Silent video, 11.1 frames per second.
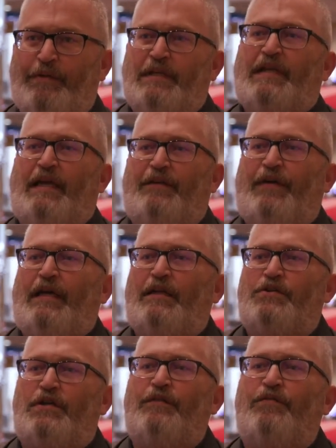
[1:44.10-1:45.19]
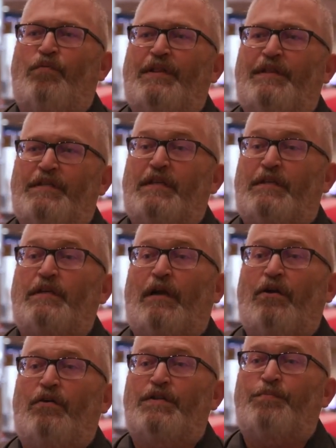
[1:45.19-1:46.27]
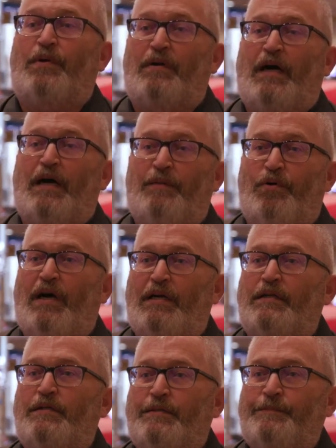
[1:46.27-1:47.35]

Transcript: able to take advantage of with the six gigahertz uh, product.